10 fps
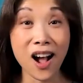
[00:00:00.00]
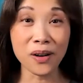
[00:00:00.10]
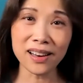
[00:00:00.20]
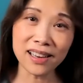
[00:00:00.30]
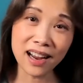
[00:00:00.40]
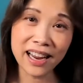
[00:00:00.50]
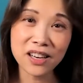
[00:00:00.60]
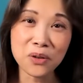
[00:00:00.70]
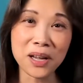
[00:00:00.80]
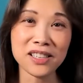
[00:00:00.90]
Okay,
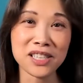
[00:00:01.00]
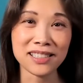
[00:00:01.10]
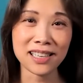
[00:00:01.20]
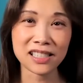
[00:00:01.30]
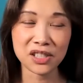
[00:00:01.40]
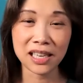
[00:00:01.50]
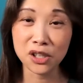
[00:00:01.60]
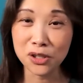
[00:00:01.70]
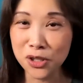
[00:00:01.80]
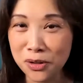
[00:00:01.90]
Diane. Okay, Chet, can
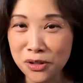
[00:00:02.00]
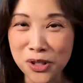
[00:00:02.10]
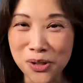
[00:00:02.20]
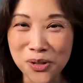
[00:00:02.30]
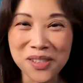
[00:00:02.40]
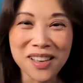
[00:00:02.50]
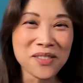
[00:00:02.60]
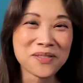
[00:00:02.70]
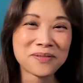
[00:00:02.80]
you two introduce yourself?